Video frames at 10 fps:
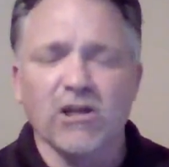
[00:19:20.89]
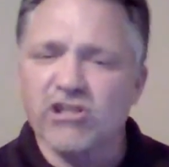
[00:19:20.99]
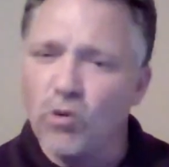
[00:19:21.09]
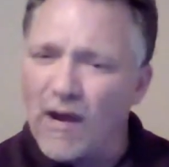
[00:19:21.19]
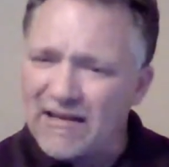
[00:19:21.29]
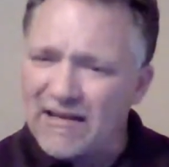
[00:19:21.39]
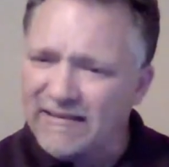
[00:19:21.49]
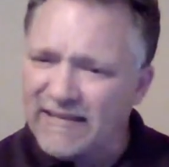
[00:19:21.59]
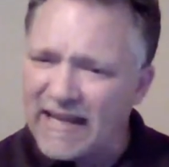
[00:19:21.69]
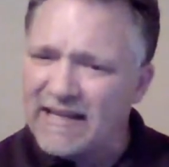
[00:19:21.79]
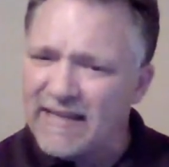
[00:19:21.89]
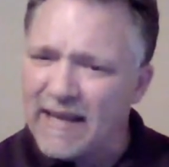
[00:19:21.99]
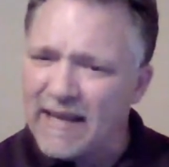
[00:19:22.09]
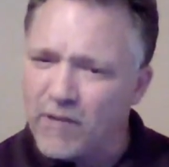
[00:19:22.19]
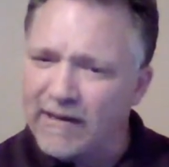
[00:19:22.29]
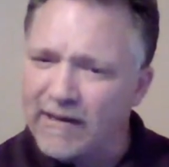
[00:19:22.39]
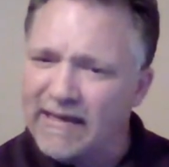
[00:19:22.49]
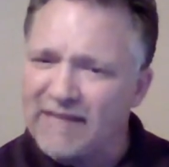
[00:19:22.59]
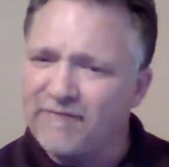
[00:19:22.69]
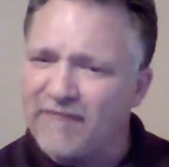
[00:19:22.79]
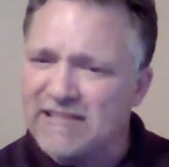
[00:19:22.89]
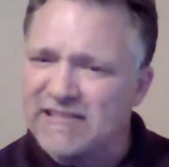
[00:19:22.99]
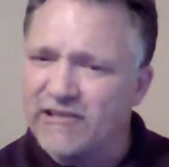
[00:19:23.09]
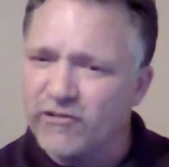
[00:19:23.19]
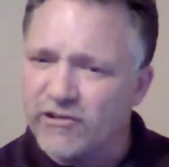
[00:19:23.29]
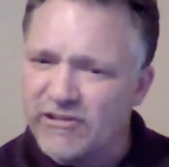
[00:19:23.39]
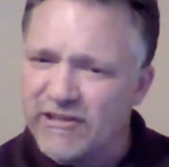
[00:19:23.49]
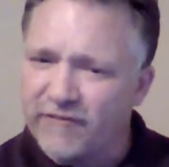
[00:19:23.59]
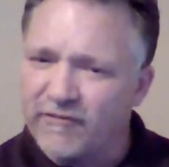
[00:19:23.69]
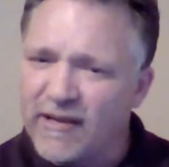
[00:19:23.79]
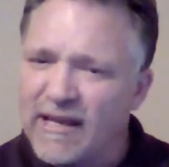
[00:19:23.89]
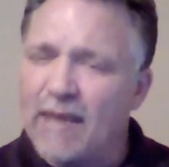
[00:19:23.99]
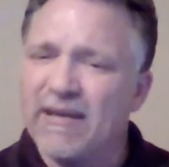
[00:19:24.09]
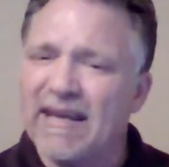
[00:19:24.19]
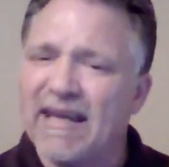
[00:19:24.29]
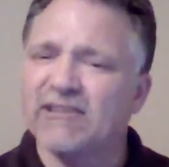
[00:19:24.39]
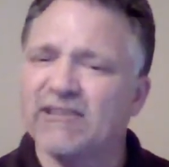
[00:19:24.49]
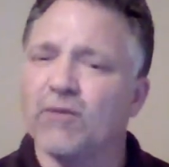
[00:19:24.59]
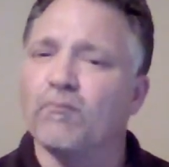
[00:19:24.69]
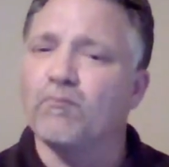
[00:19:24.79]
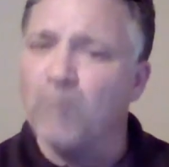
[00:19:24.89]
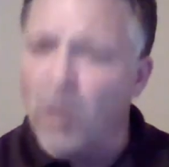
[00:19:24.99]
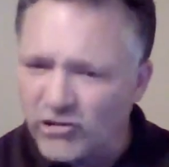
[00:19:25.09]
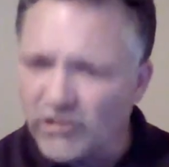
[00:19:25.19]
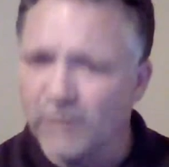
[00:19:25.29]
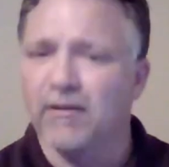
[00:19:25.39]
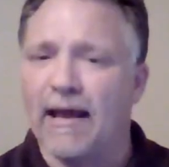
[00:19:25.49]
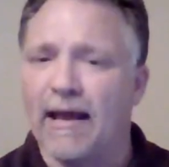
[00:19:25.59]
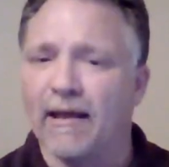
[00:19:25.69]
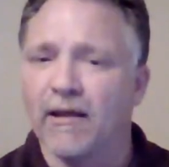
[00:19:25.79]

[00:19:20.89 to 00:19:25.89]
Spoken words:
So why not take that money, invest in yourself, and begin to multiply,